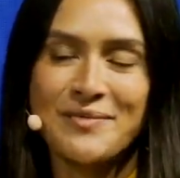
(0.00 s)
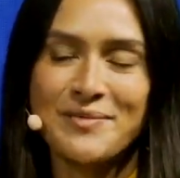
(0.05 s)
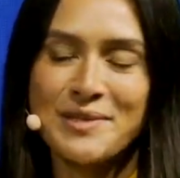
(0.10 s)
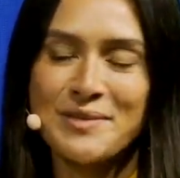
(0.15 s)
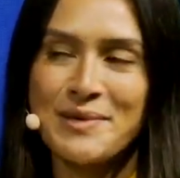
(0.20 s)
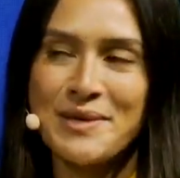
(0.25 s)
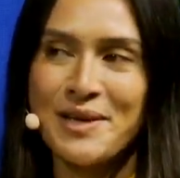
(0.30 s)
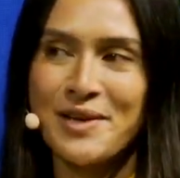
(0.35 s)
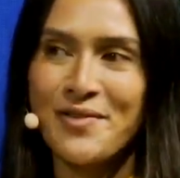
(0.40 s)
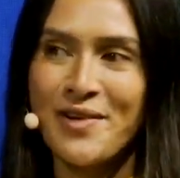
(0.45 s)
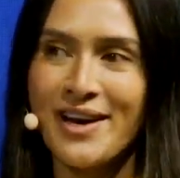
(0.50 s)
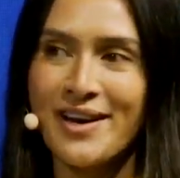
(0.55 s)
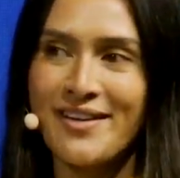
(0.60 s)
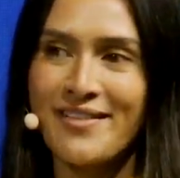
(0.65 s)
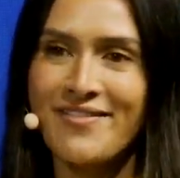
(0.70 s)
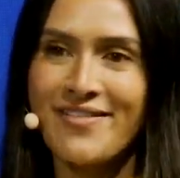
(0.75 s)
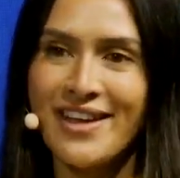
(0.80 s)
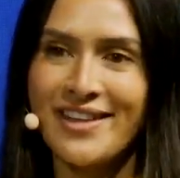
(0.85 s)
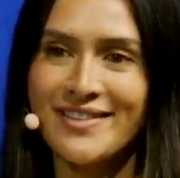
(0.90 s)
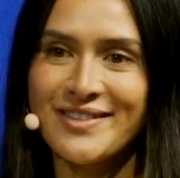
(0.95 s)
It's been a great
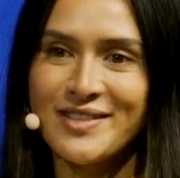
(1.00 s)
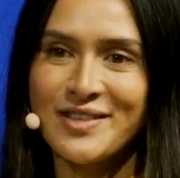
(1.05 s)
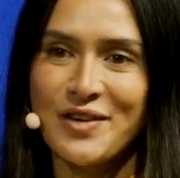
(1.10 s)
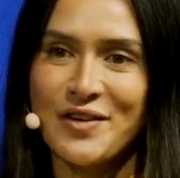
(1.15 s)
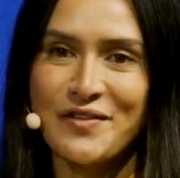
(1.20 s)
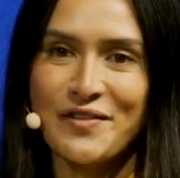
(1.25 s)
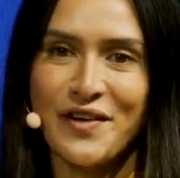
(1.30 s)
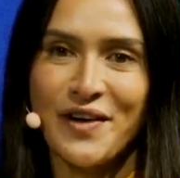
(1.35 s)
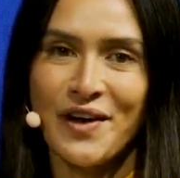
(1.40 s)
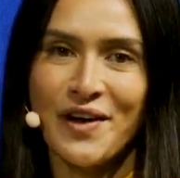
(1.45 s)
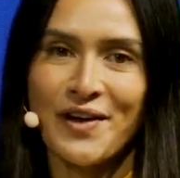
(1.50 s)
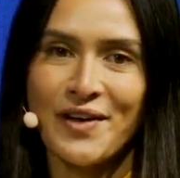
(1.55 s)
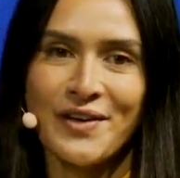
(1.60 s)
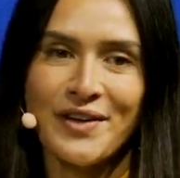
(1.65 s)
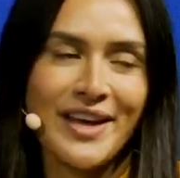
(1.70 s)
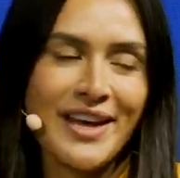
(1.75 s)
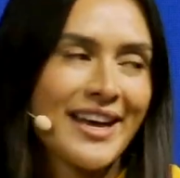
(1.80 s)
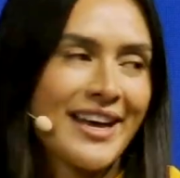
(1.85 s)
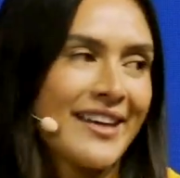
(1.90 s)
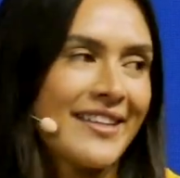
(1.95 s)
event so far
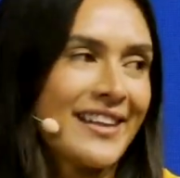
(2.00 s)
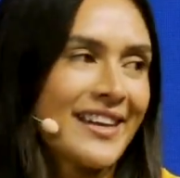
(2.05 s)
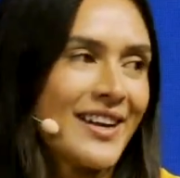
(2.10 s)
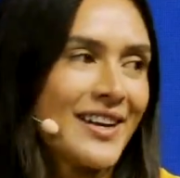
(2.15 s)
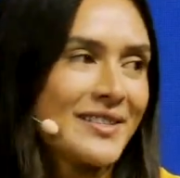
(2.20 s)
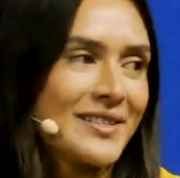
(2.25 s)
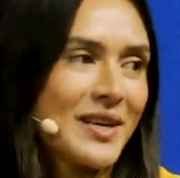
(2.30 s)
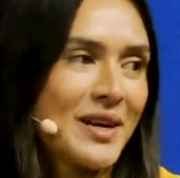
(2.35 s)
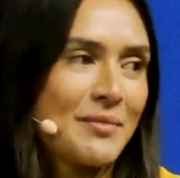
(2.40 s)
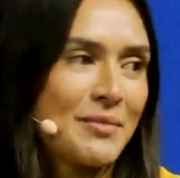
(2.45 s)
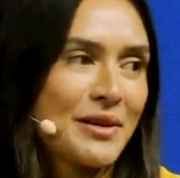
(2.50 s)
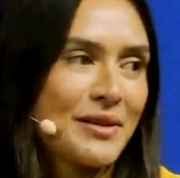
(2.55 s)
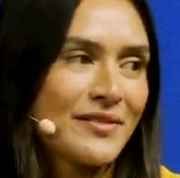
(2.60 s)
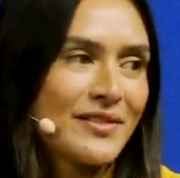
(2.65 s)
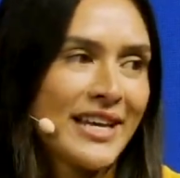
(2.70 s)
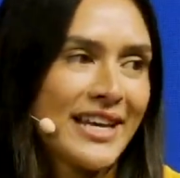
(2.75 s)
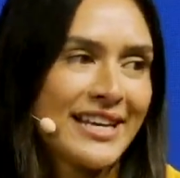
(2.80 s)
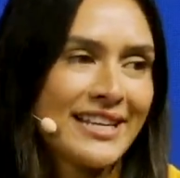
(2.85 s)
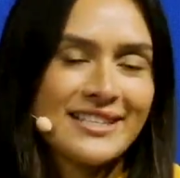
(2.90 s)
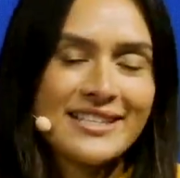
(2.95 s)
the last couple of
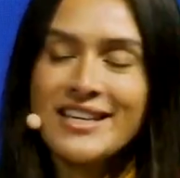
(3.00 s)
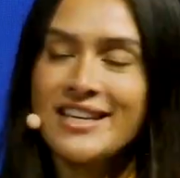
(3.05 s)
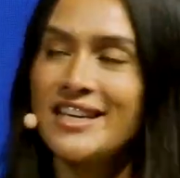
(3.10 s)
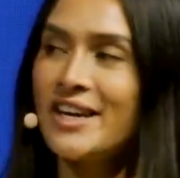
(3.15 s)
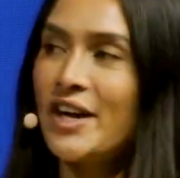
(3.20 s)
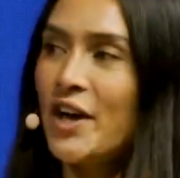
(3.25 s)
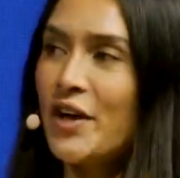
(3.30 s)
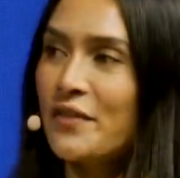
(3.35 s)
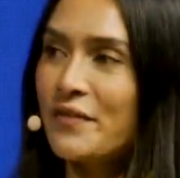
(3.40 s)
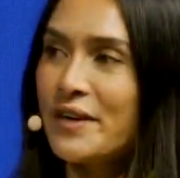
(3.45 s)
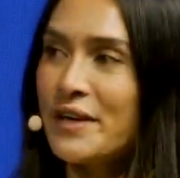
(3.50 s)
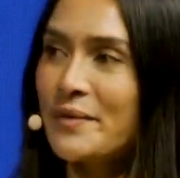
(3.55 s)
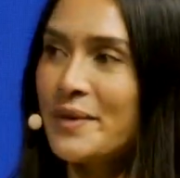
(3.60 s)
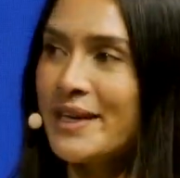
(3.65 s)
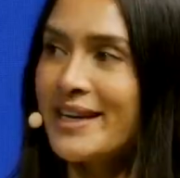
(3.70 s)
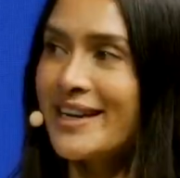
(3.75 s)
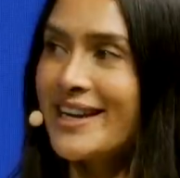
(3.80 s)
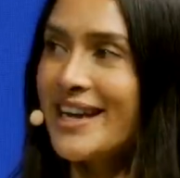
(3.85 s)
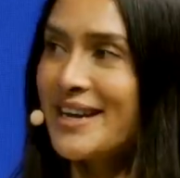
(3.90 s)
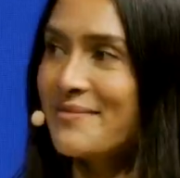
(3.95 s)
days. Hopefully, we
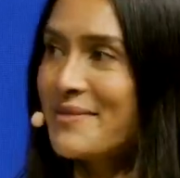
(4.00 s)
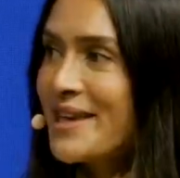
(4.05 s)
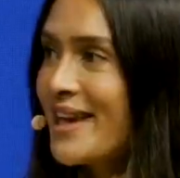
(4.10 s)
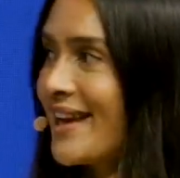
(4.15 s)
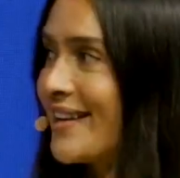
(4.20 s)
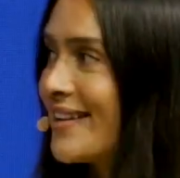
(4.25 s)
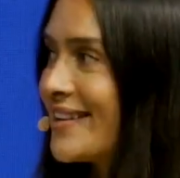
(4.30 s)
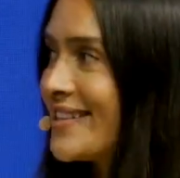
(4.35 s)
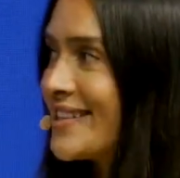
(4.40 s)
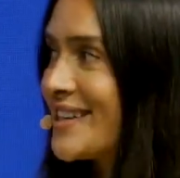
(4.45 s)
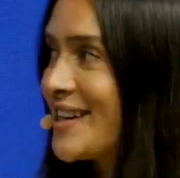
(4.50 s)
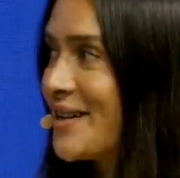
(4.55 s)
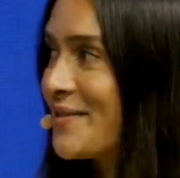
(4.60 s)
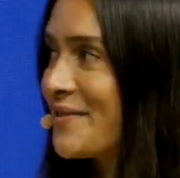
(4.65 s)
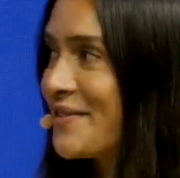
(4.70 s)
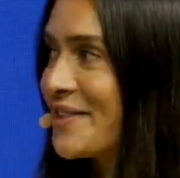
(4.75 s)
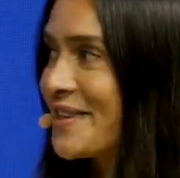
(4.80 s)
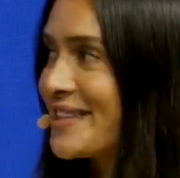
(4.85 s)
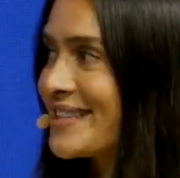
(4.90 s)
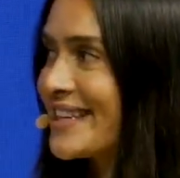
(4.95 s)
can keep the energy up
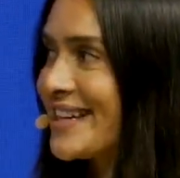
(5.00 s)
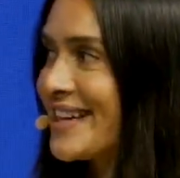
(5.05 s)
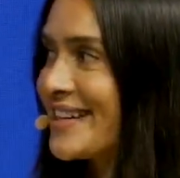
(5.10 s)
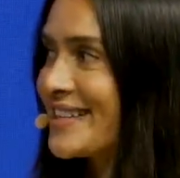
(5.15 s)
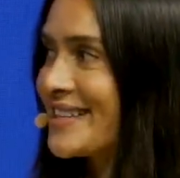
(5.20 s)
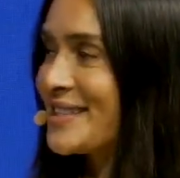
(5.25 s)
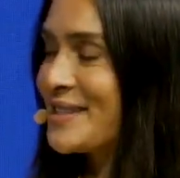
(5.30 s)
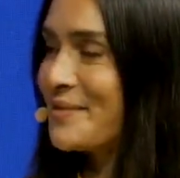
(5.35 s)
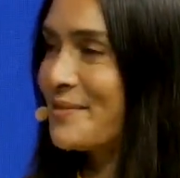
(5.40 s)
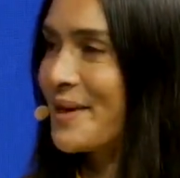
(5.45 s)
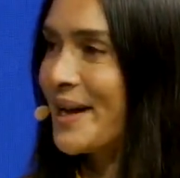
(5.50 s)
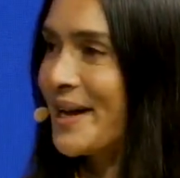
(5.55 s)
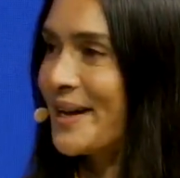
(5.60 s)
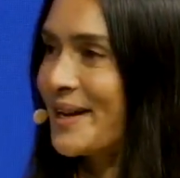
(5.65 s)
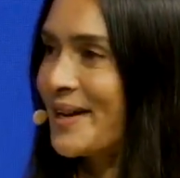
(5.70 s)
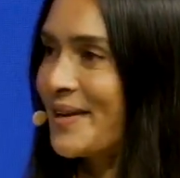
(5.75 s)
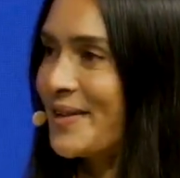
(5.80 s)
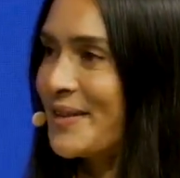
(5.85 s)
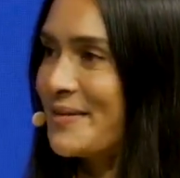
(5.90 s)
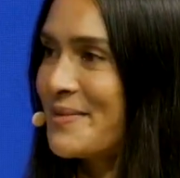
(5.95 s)
for this last
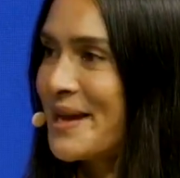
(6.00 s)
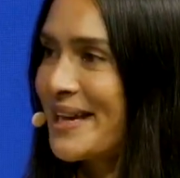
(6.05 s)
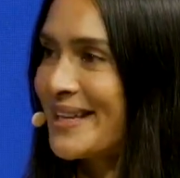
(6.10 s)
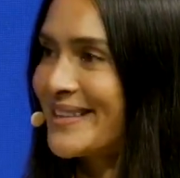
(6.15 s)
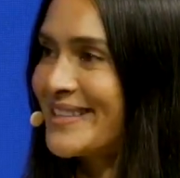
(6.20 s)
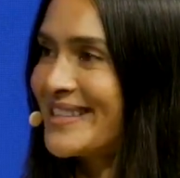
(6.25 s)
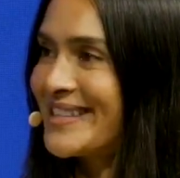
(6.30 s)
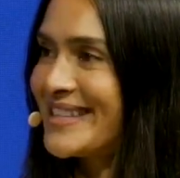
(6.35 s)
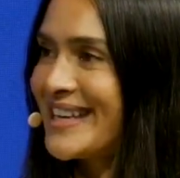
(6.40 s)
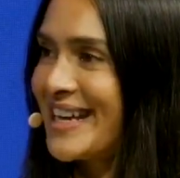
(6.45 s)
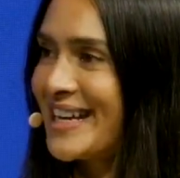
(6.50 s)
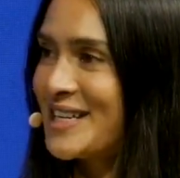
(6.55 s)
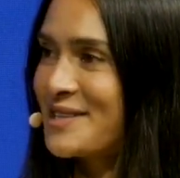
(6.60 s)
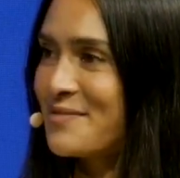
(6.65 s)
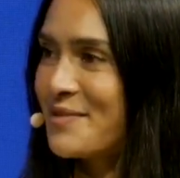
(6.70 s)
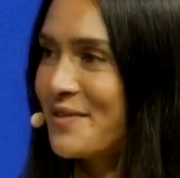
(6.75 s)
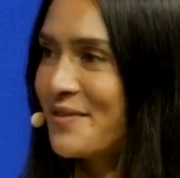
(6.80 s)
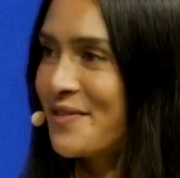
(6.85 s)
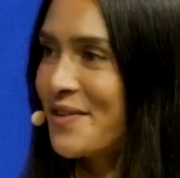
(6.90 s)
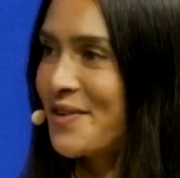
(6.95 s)
panel on the main stage
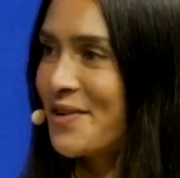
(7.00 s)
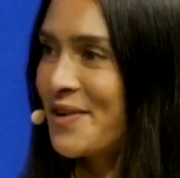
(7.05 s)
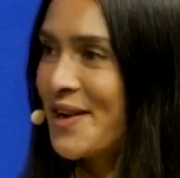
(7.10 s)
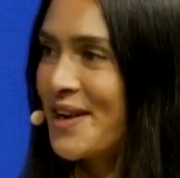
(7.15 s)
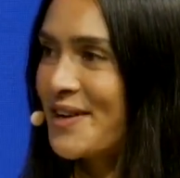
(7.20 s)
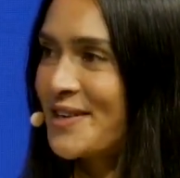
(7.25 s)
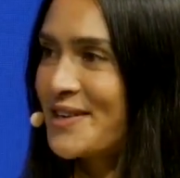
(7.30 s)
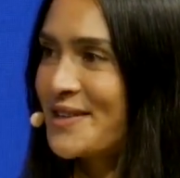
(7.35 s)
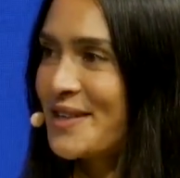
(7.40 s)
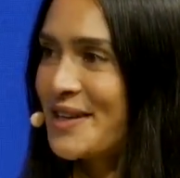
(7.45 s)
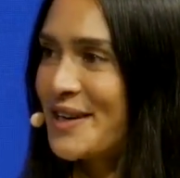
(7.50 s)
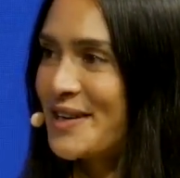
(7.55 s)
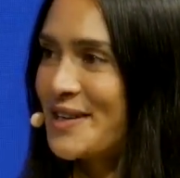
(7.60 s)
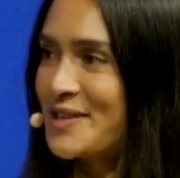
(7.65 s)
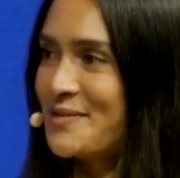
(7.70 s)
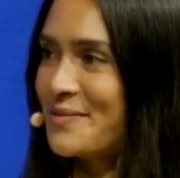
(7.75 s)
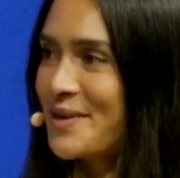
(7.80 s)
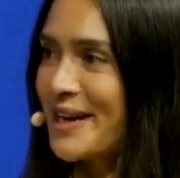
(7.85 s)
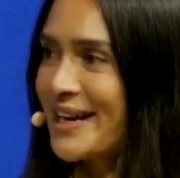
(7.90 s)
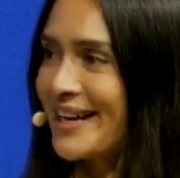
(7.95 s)
before the
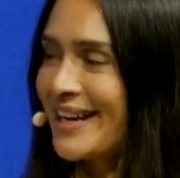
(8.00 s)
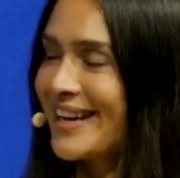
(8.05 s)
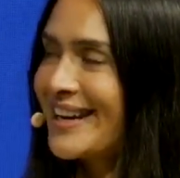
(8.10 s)
lunch break.